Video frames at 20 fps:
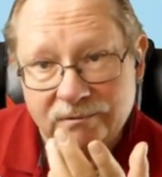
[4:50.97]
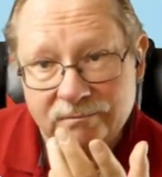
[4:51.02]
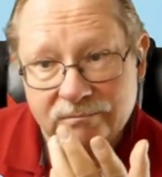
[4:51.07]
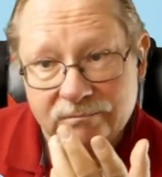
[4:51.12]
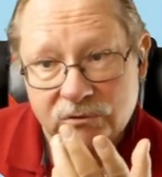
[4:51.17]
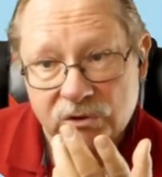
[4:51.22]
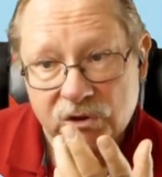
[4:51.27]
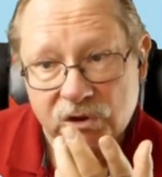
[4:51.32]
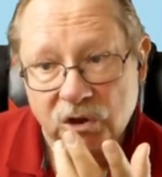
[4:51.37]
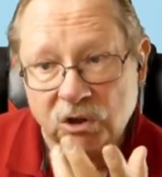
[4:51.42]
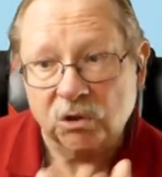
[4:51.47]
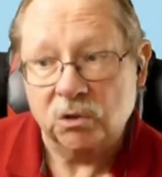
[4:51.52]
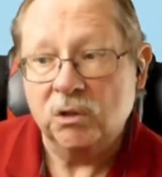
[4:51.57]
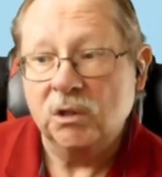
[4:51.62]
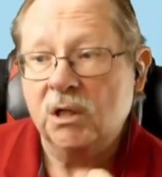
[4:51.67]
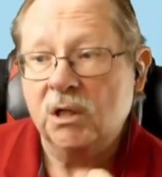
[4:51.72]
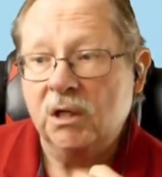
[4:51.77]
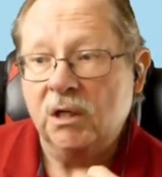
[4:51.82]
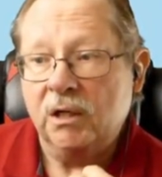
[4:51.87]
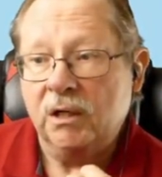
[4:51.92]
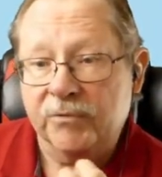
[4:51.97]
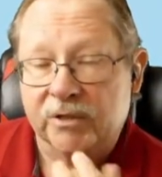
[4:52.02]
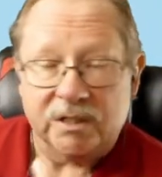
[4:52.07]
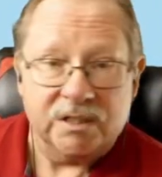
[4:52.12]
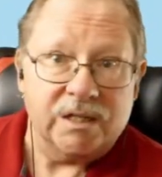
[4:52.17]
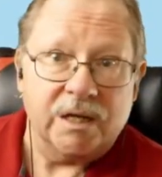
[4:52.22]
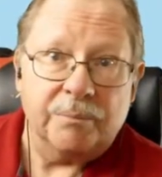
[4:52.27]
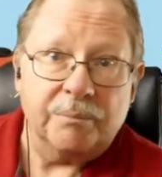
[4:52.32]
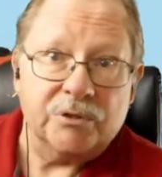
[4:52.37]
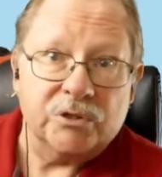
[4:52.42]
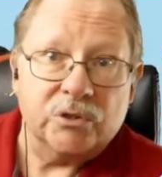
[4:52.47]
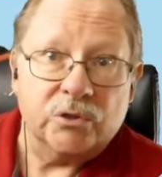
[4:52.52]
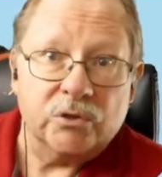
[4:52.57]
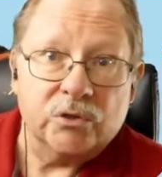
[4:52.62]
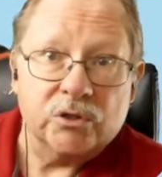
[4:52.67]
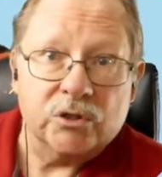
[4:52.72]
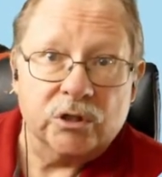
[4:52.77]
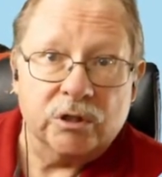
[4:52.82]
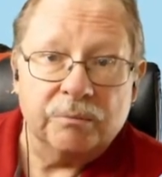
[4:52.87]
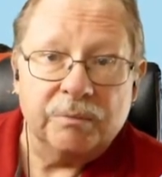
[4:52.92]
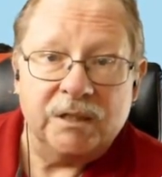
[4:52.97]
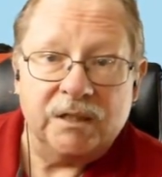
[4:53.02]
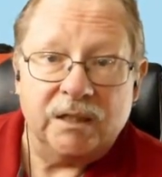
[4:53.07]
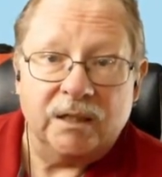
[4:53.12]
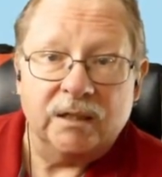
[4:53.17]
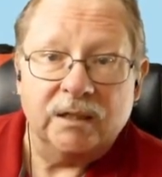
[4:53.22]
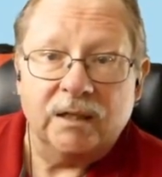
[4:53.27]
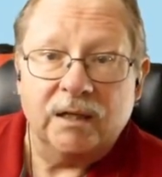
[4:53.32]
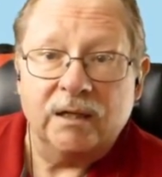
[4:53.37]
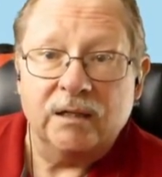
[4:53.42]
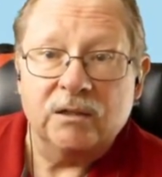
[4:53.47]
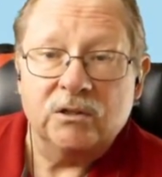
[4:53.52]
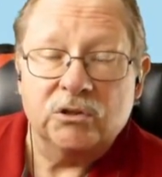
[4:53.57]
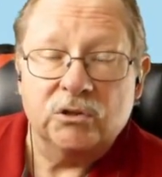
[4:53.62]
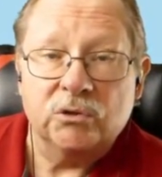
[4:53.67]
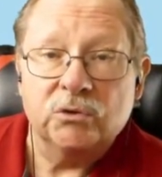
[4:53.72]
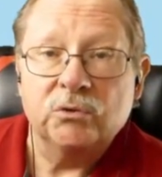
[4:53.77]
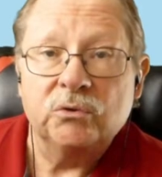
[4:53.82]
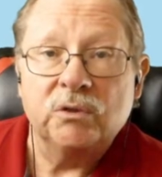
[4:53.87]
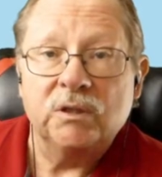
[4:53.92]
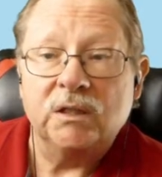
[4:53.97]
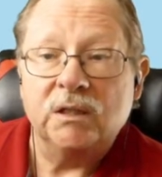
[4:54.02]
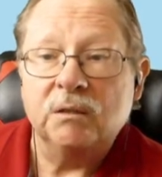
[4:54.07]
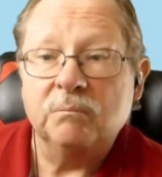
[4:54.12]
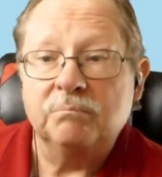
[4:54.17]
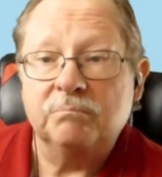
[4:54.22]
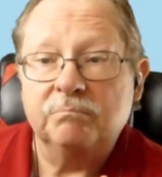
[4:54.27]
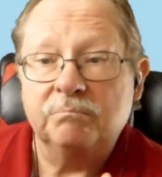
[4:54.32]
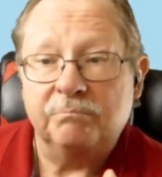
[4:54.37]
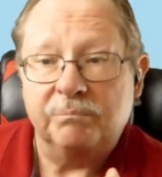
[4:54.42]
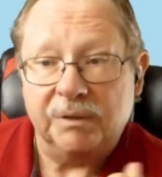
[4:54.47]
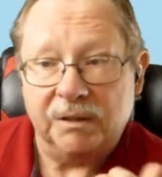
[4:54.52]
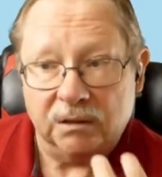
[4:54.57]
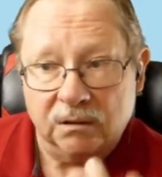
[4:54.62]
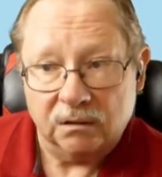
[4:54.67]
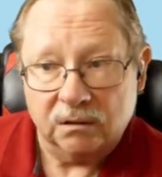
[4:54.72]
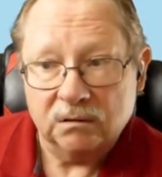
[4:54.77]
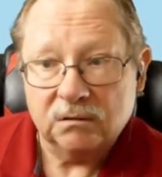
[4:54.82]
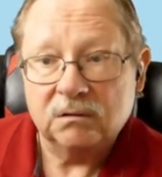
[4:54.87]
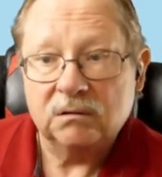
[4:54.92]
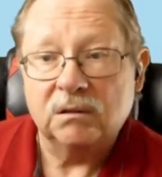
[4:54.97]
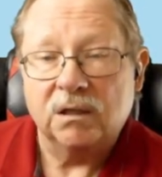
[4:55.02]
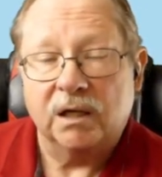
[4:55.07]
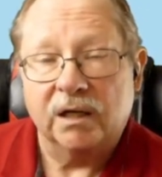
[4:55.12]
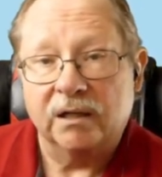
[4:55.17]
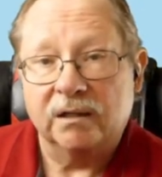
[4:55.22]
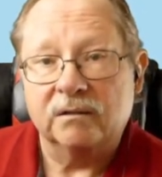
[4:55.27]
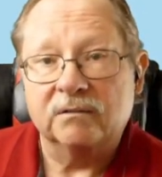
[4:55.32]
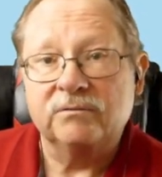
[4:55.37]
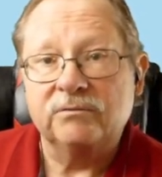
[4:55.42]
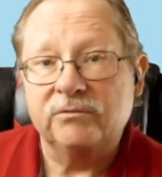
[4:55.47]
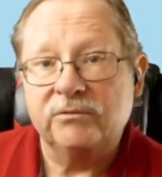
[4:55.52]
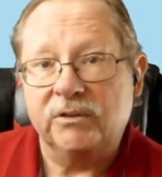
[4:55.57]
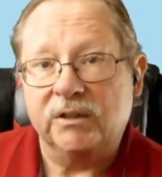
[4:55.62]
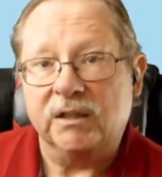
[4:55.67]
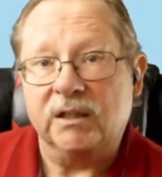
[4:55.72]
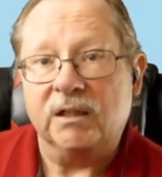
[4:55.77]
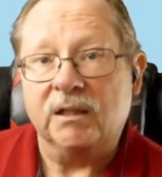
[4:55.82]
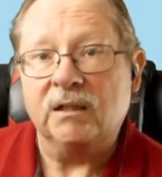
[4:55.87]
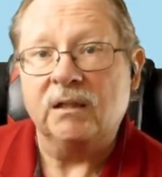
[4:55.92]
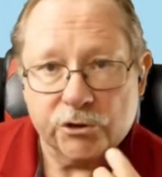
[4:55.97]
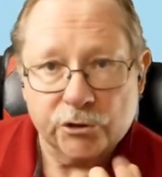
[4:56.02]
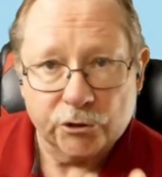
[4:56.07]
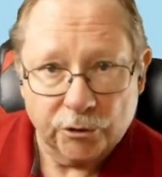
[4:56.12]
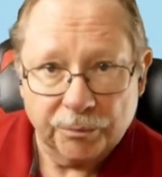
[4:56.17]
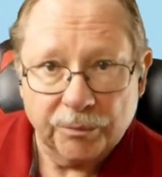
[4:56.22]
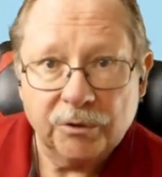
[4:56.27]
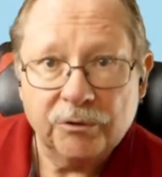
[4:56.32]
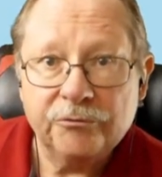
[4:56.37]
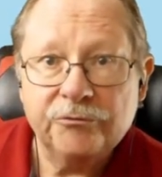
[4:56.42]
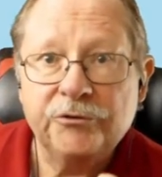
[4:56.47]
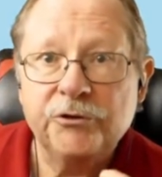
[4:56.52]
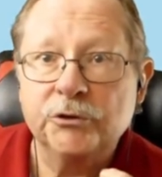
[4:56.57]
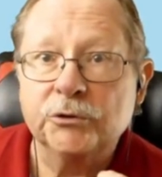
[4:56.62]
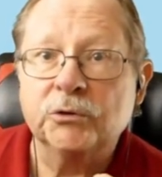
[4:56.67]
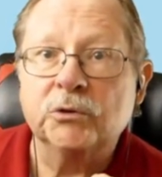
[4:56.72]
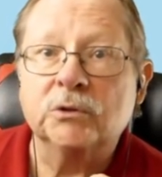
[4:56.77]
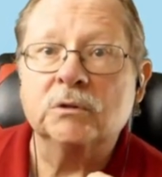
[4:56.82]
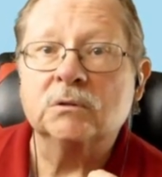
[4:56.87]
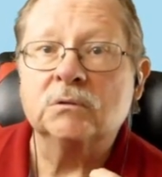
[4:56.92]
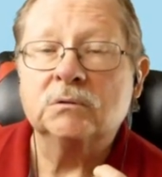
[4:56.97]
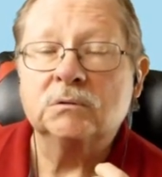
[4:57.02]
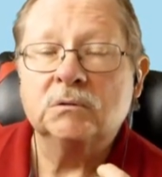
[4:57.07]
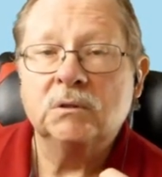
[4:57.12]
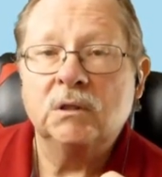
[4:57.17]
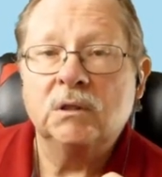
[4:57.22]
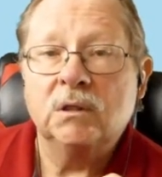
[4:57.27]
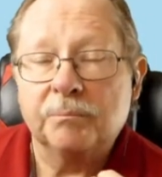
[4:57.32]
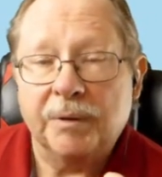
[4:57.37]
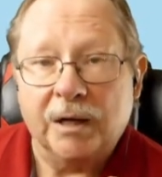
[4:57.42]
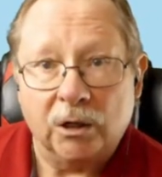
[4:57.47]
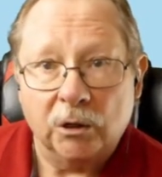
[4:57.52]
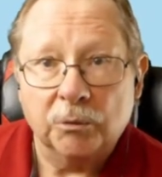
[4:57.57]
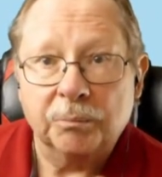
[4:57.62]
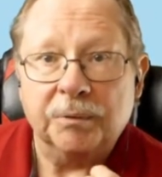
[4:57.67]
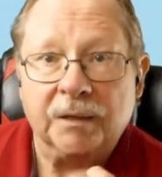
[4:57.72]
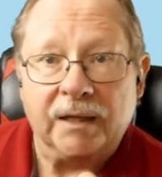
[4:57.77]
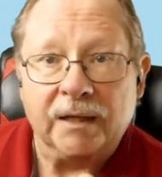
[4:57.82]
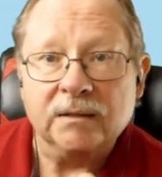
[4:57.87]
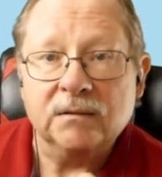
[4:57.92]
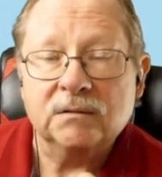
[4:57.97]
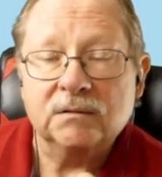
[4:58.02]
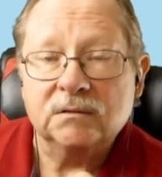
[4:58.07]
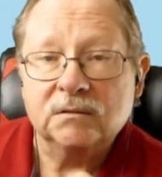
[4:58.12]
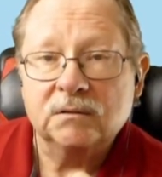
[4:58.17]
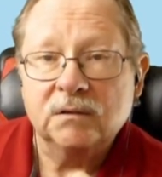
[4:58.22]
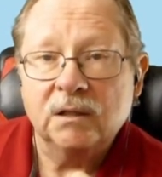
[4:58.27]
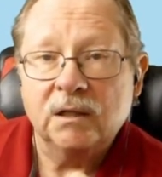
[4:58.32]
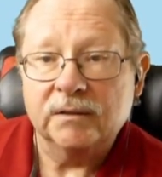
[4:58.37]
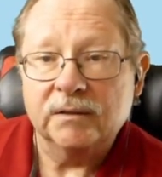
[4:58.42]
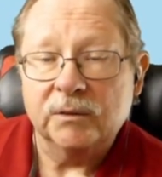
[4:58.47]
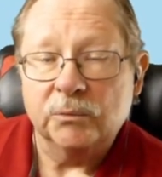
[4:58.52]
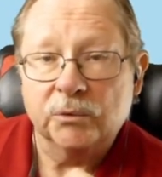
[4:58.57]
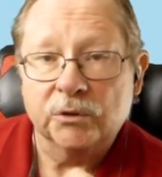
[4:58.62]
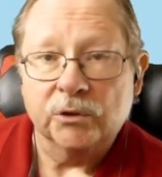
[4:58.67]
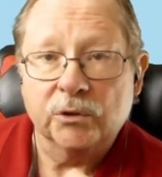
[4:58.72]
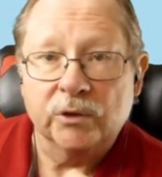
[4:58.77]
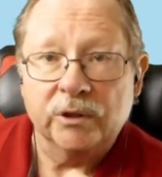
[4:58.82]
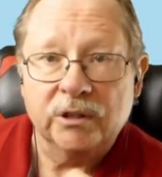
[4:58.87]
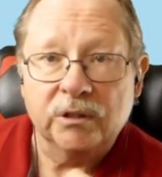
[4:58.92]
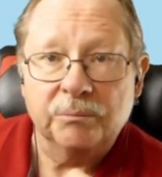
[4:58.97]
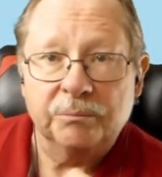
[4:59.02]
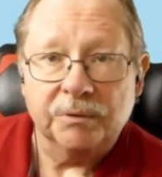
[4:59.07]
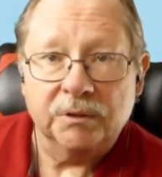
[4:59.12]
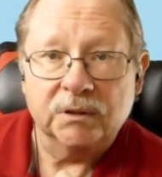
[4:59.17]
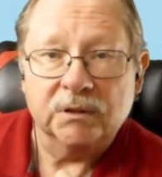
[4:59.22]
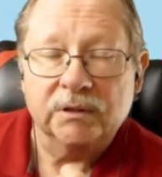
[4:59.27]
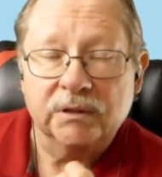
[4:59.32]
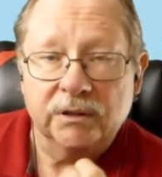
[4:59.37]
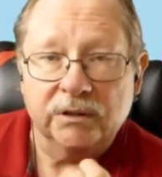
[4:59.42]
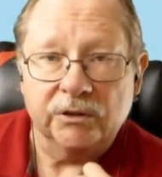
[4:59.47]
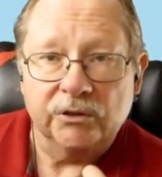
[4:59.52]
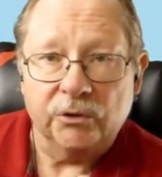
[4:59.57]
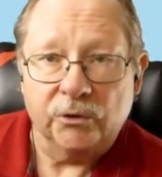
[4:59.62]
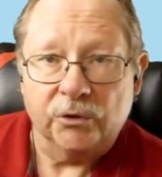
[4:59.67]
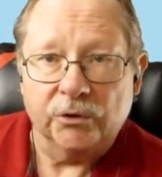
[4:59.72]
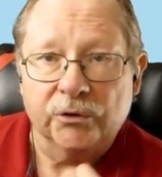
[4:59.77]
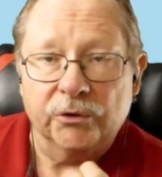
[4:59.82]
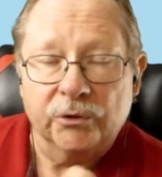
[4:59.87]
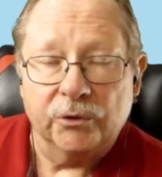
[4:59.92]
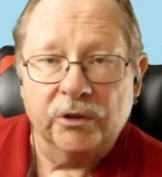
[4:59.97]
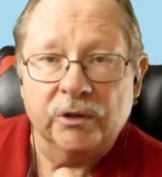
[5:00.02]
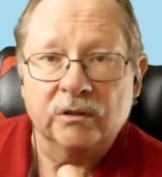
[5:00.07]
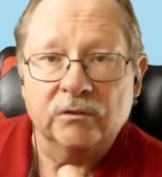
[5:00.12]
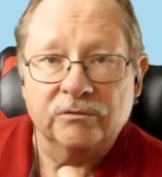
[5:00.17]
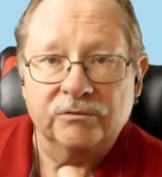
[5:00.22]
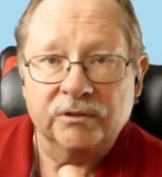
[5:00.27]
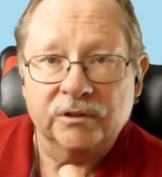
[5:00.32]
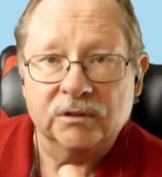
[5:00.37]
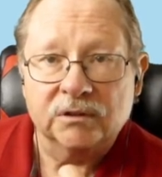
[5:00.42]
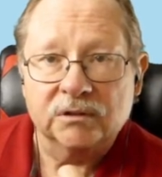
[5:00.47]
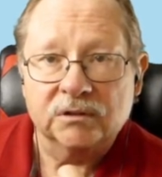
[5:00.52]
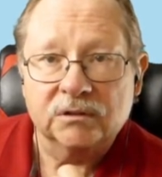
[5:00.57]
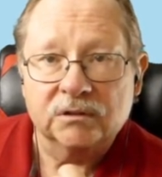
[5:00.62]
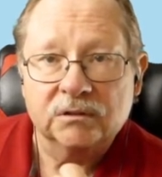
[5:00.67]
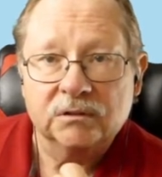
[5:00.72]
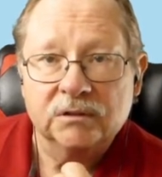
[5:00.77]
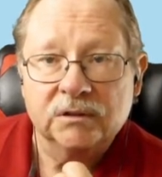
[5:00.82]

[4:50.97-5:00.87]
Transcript: So this episode is going to be dedicated to the build of the Turbofuel power plant that we're going to build in the Northern oil fields.